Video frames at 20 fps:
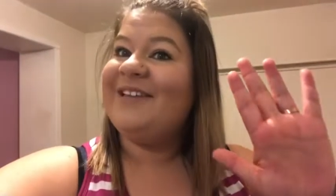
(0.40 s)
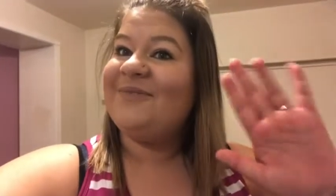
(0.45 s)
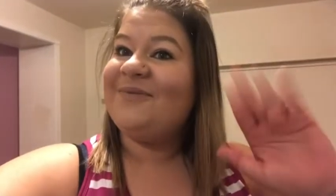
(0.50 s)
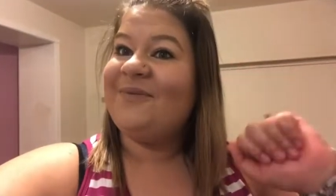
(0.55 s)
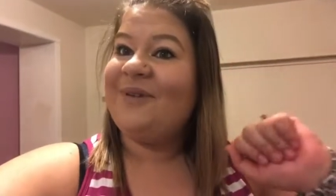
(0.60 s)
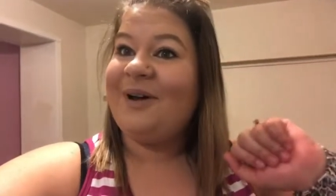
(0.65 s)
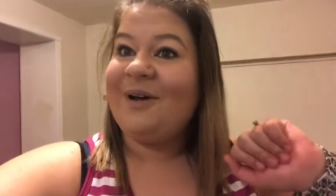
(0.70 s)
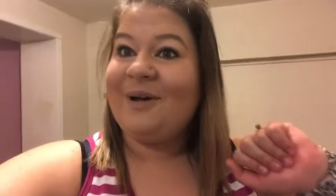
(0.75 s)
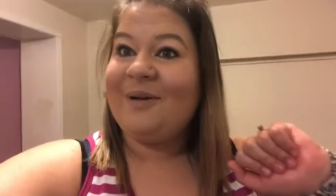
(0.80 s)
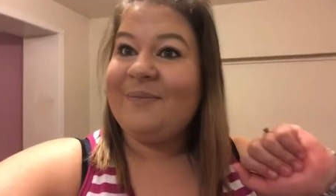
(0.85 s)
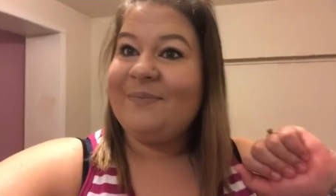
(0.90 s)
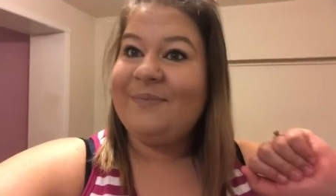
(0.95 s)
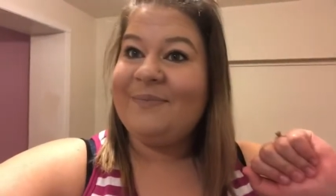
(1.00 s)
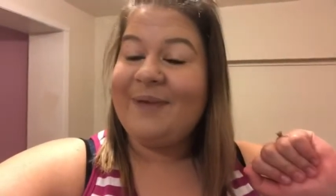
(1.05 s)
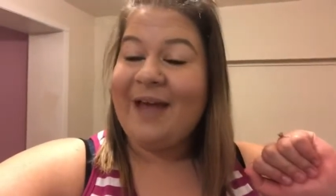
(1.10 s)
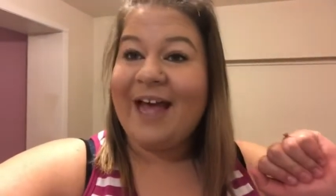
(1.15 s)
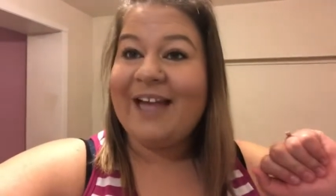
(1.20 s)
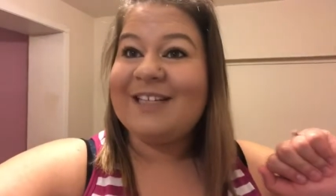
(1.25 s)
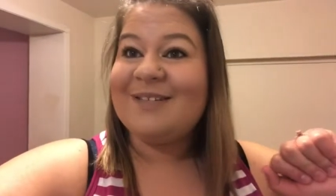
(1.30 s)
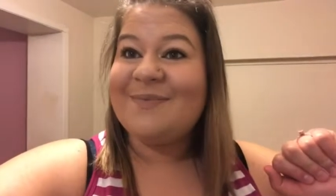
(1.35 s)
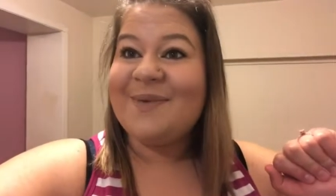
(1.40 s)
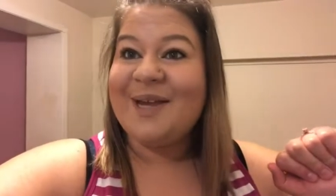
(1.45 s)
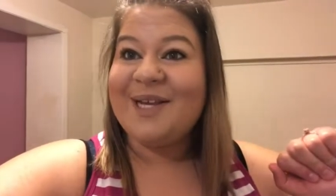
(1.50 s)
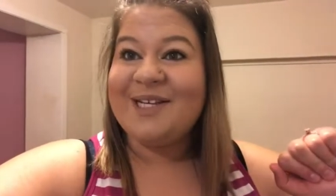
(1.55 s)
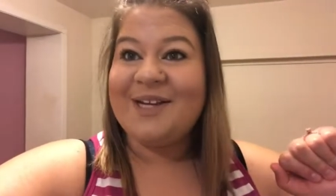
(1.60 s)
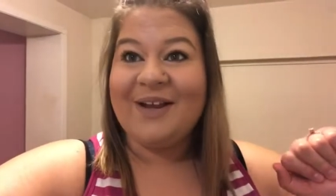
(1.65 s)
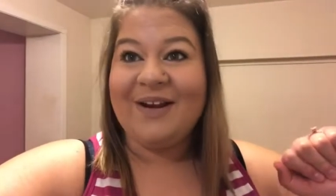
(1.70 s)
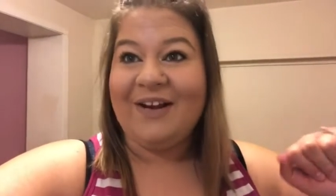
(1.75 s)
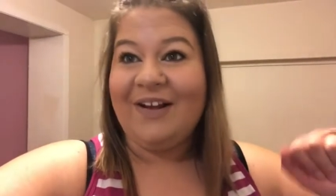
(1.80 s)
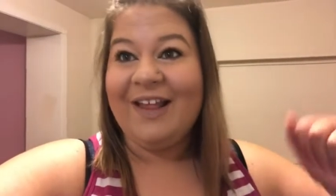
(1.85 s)
welcome back to my
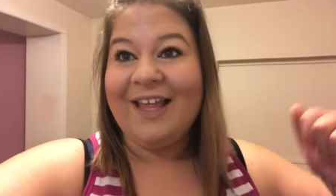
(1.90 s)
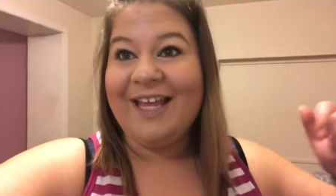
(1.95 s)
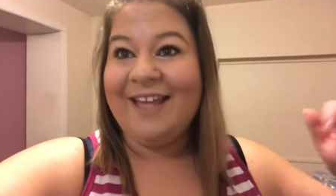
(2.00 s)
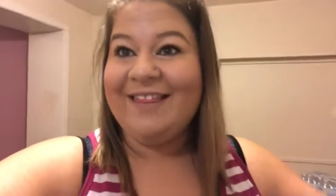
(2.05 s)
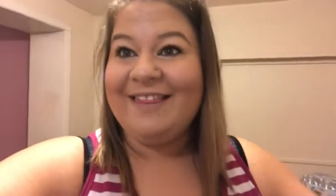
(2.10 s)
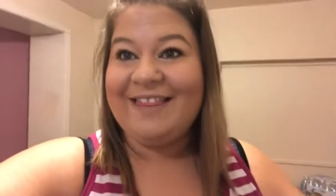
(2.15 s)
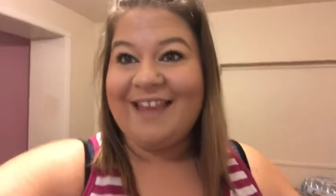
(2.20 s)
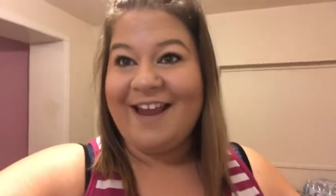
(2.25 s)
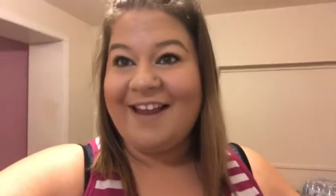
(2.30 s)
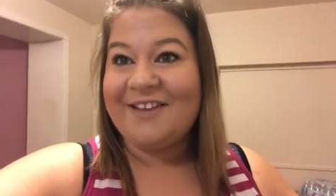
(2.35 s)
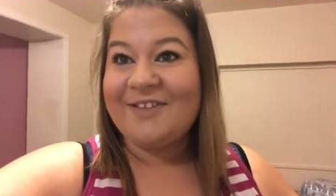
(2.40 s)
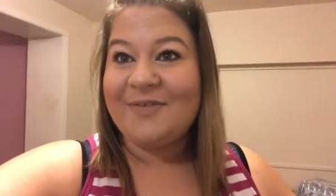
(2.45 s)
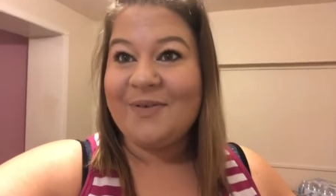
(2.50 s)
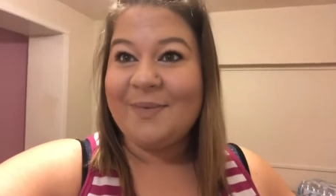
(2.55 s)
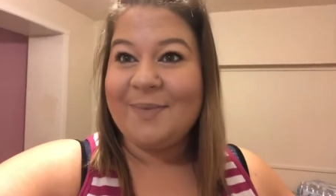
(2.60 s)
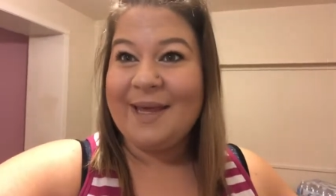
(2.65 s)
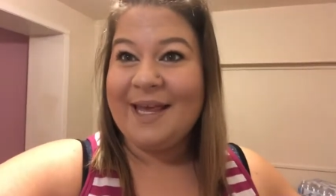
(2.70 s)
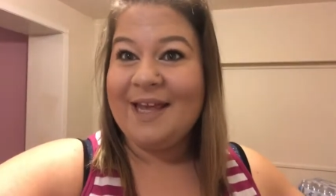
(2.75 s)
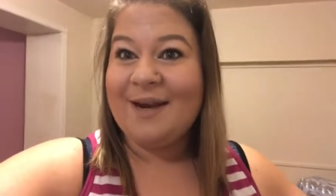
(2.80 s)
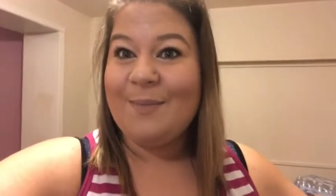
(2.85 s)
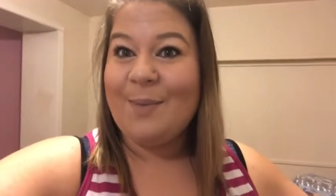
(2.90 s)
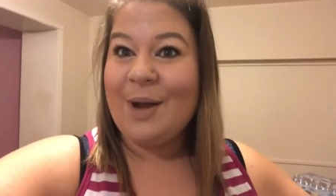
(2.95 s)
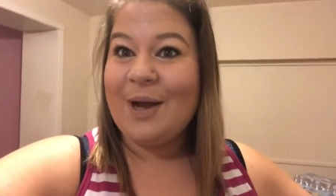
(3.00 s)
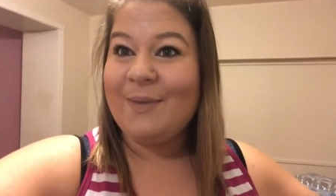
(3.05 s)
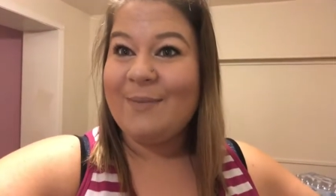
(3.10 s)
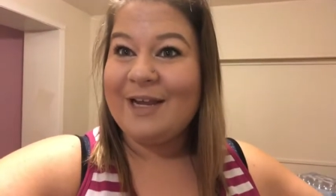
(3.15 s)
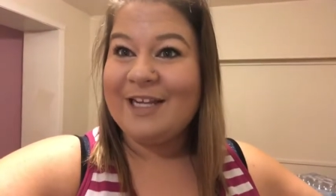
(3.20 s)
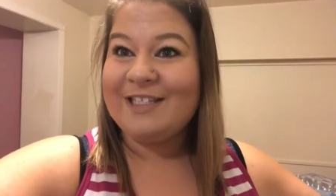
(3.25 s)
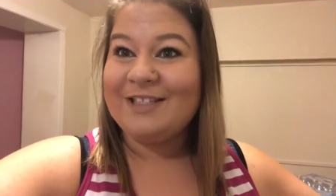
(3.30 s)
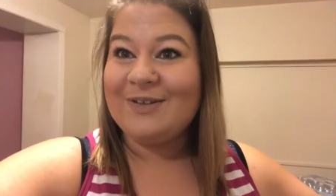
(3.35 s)
channel and thanks for being a part of
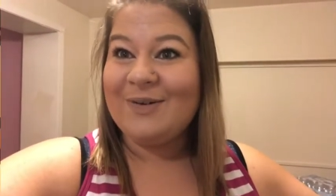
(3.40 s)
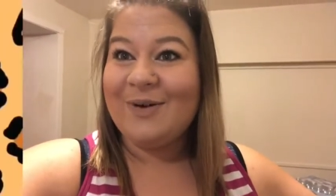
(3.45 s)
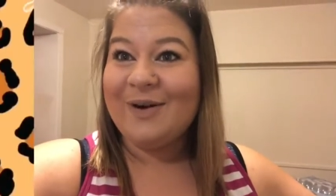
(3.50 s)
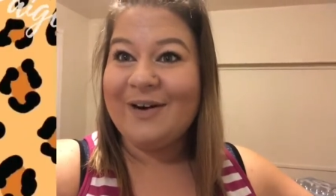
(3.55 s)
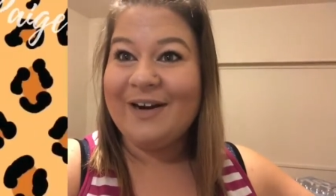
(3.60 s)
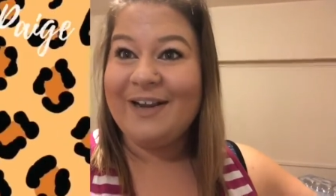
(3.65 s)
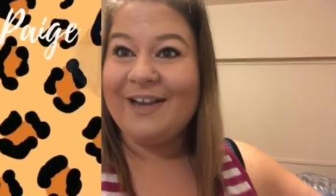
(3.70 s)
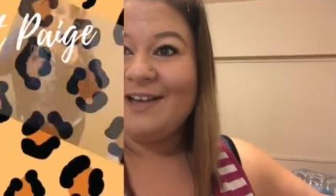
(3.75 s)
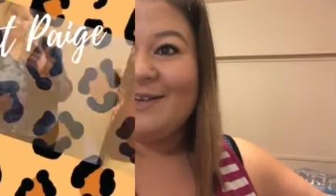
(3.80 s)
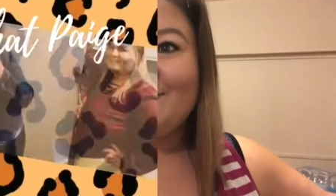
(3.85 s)
my story.